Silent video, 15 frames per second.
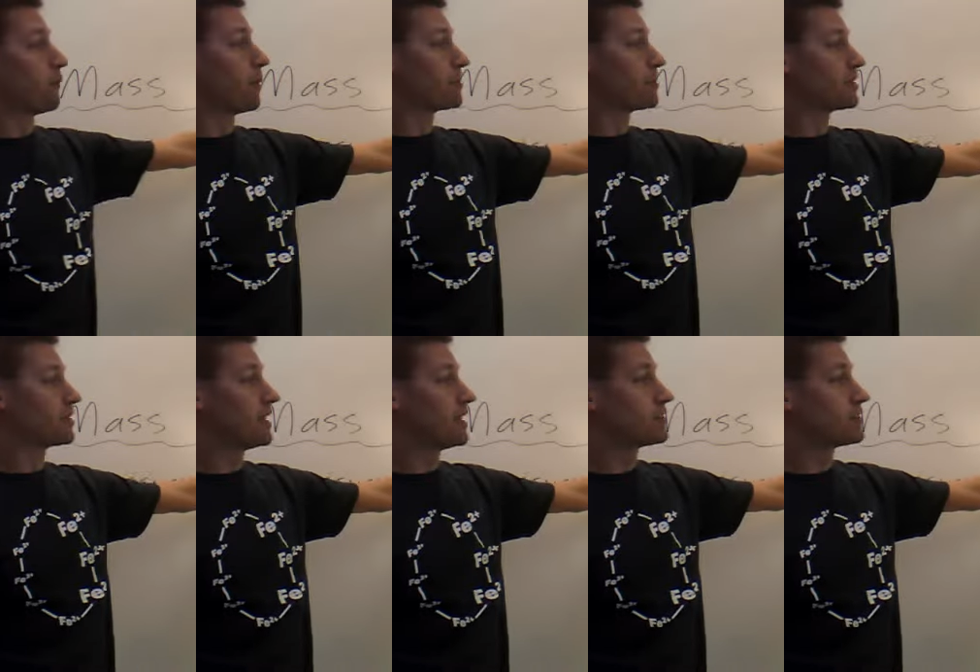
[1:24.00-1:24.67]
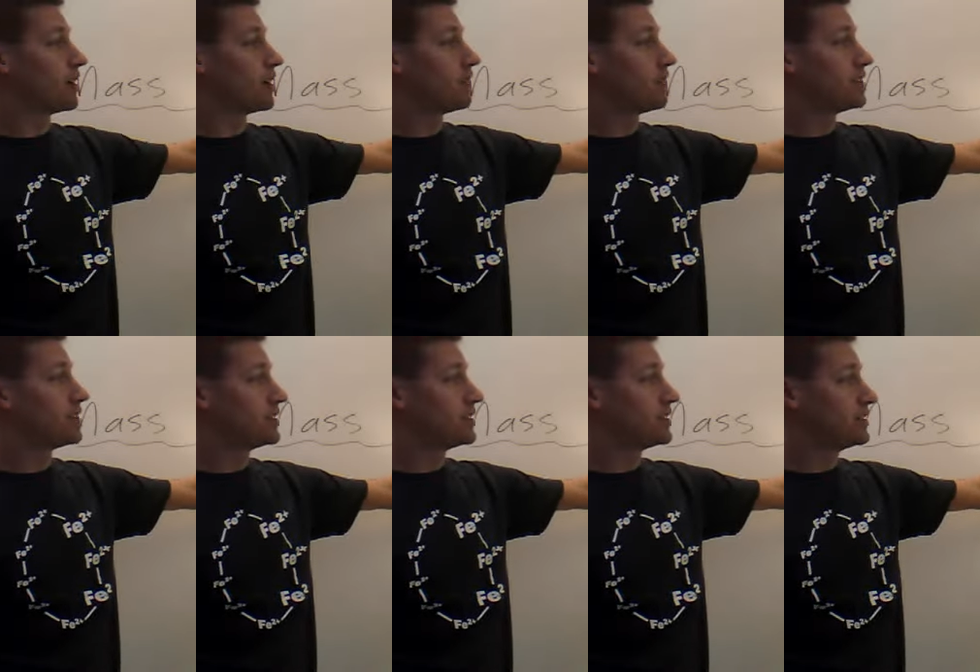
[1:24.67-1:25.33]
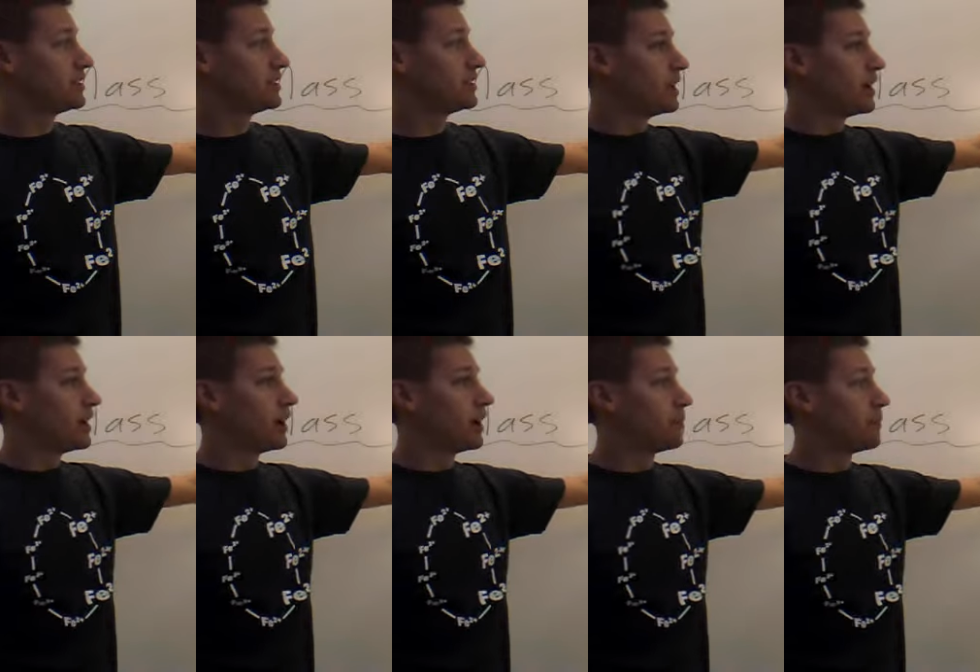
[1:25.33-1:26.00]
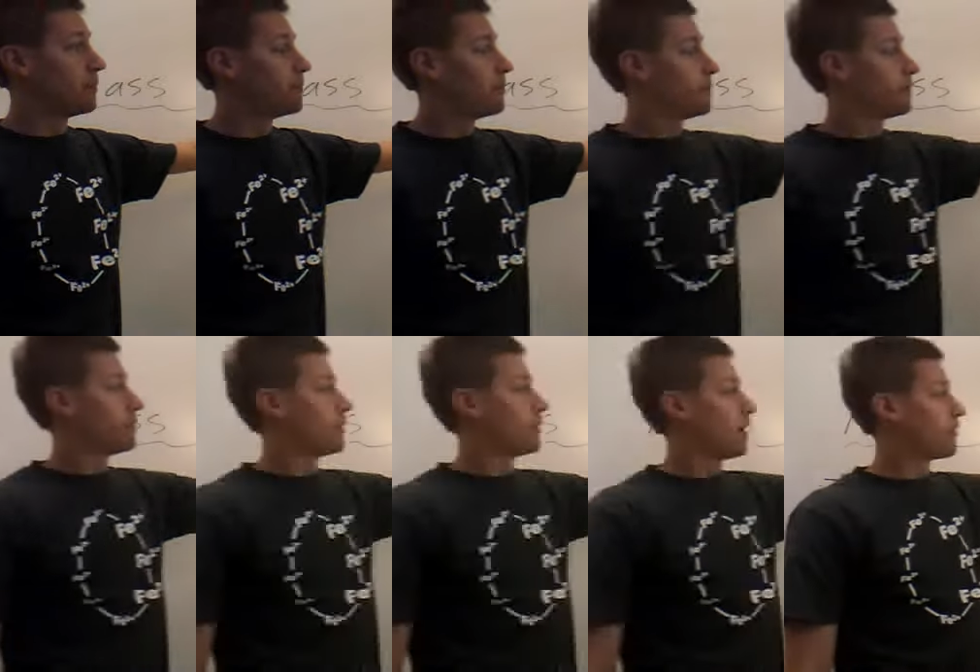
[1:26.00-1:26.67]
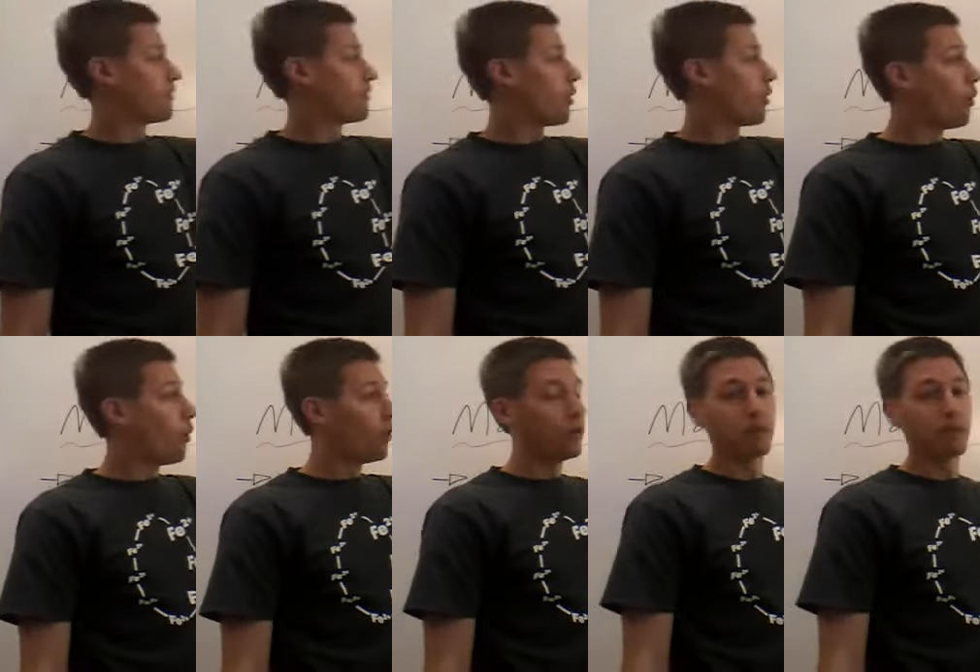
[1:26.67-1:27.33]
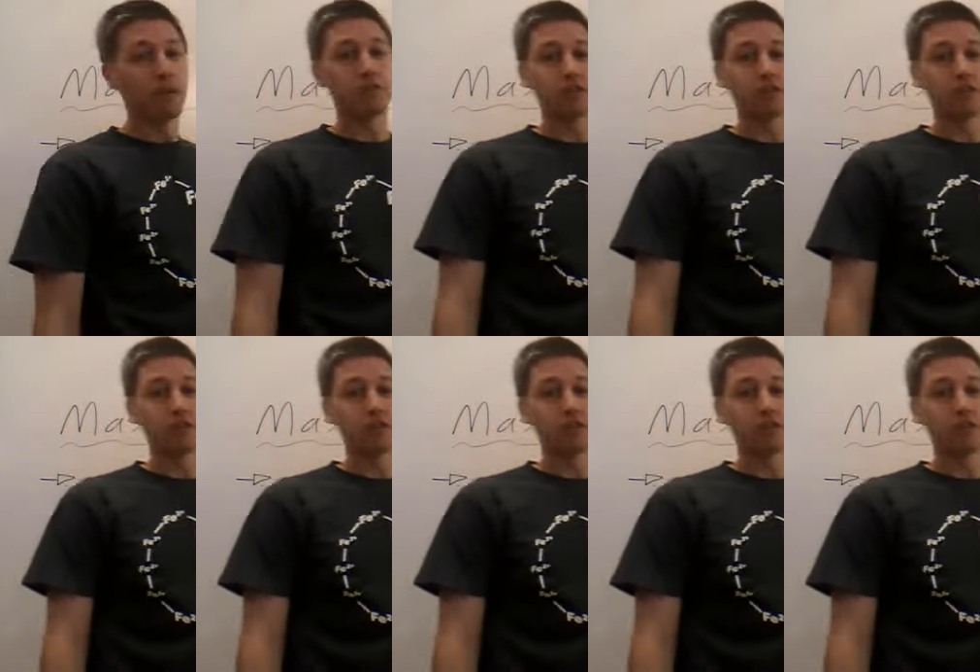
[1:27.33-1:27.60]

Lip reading: percentage of the whole is the